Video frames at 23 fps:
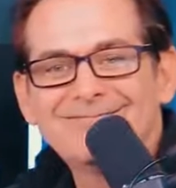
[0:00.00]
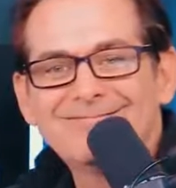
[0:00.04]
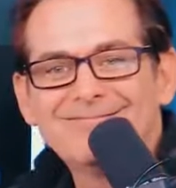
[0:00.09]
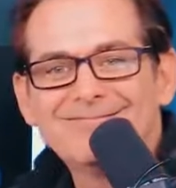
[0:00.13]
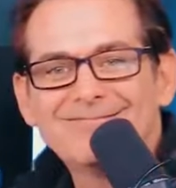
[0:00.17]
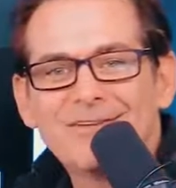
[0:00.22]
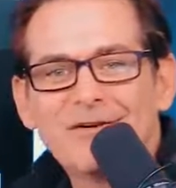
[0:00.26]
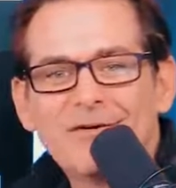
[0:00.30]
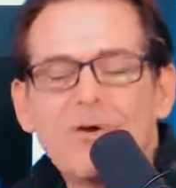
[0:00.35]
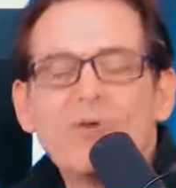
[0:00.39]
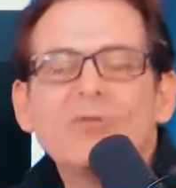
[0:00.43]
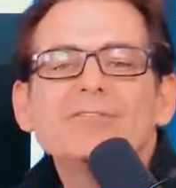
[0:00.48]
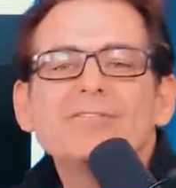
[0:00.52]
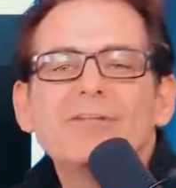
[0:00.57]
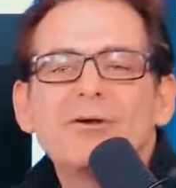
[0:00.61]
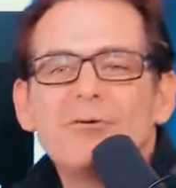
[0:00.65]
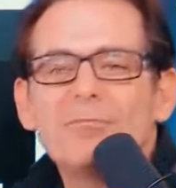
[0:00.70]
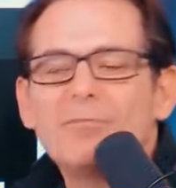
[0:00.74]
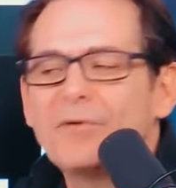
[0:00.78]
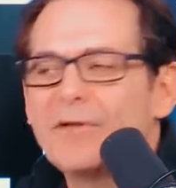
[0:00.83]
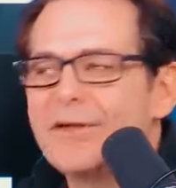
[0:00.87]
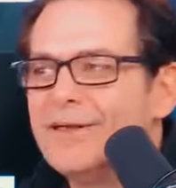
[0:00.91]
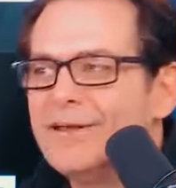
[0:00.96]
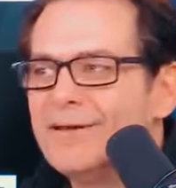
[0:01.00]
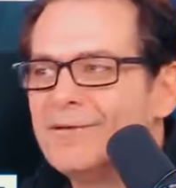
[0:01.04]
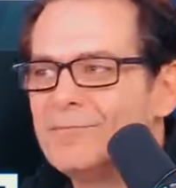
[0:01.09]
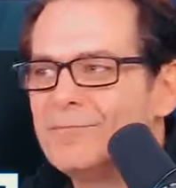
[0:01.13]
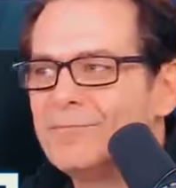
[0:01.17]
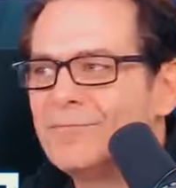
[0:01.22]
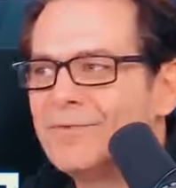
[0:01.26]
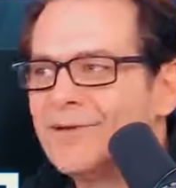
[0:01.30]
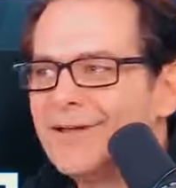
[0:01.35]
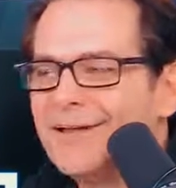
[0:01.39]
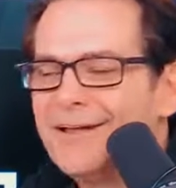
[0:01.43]
Of course, they would play at
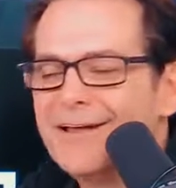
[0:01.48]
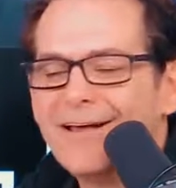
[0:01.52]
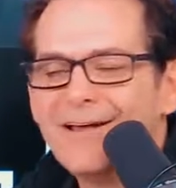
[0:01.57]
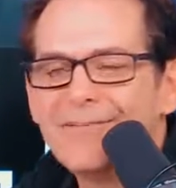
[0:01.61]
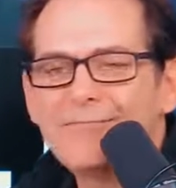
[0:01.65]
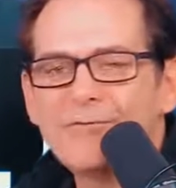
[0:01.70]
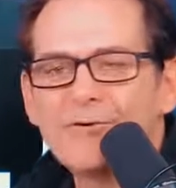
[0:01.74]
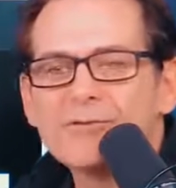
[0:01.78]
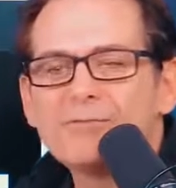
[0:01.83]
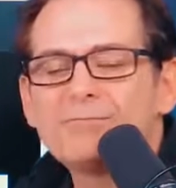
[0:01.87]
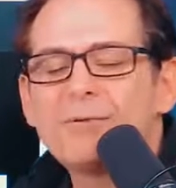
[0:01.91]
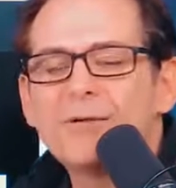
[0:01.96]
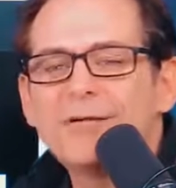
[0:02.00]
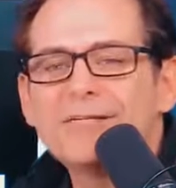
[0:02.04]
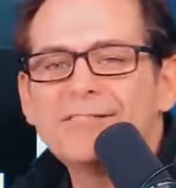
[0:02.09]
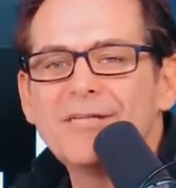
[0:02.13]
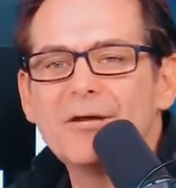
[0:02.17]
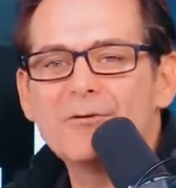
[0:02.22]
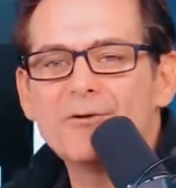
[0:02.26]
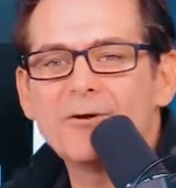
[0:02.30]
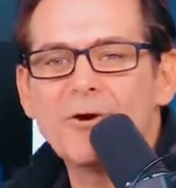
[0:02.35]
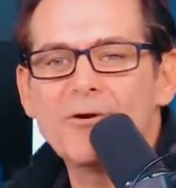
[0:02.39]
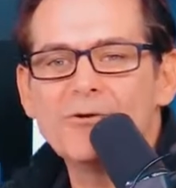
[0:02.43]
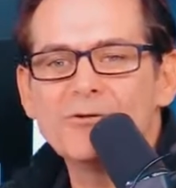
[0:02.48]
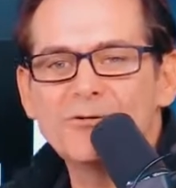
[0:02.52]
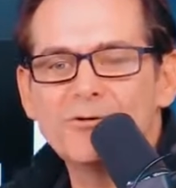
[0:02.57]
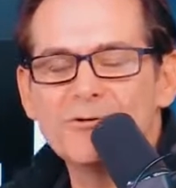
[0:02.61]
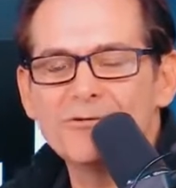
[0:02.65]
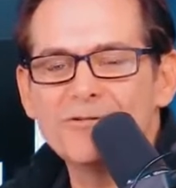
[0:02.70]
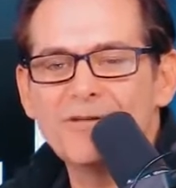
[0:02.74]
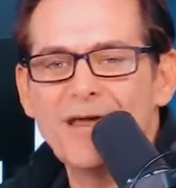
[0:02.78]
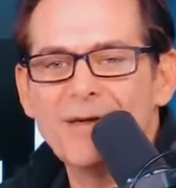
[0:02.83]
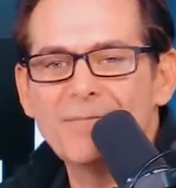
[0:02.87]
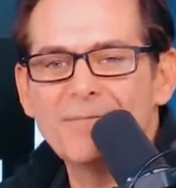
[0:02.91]
first place they would go to
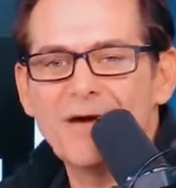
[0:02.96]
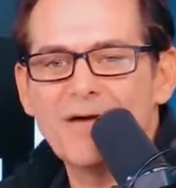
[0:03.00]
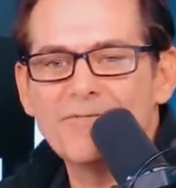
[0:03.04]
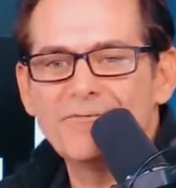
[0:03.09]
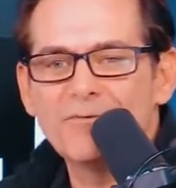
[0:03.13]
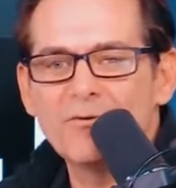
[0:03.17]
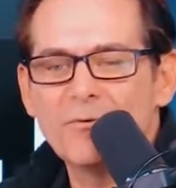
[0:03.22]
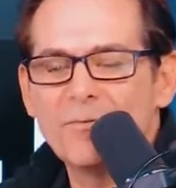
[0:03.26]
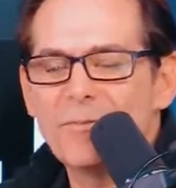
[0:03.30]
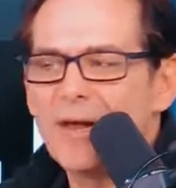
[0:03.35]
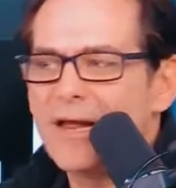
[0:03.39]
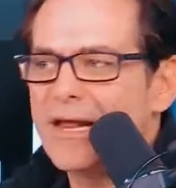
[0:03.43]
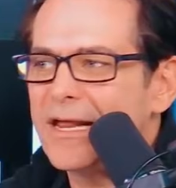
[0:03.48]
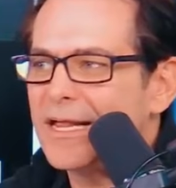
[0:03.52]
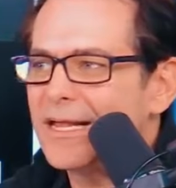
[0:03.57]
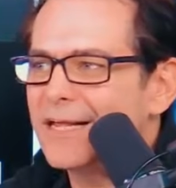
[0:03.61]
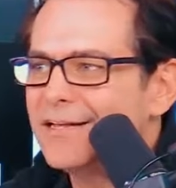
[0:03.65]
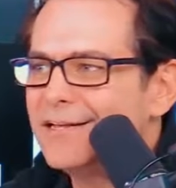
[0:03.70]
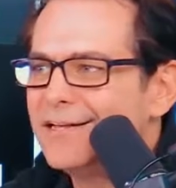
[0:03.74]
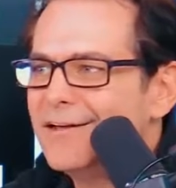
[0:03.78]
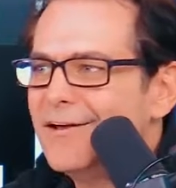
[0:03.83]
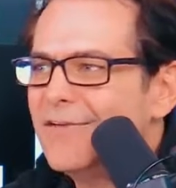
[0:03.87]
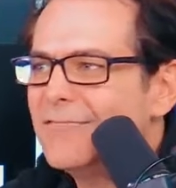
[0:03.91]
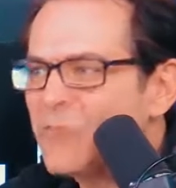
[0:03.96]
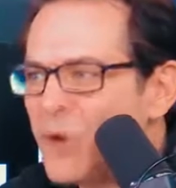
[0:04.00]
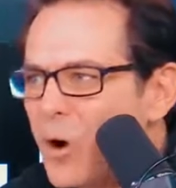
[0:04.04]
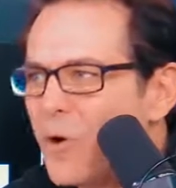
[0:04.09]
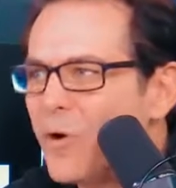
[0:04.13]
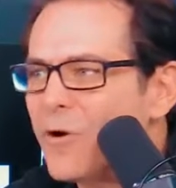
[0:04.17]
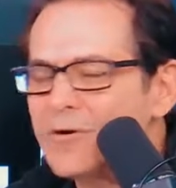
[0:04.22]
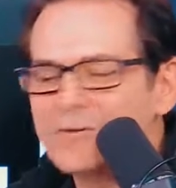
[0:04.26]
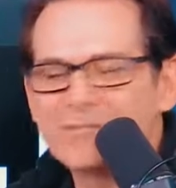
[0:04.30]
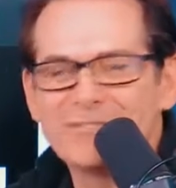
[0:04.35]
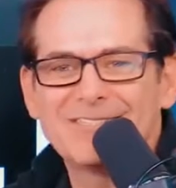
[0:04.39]
is named after a bank. Of
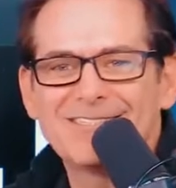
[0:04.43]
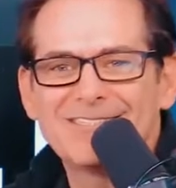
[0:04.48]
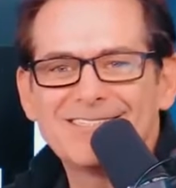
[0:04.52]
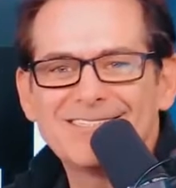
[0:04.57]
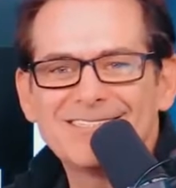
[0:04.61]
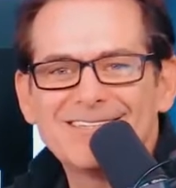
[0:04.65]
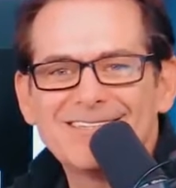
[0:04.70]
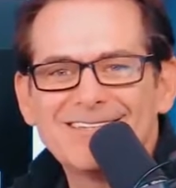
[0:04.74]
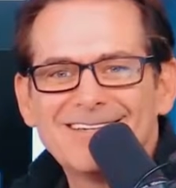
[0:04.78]
course,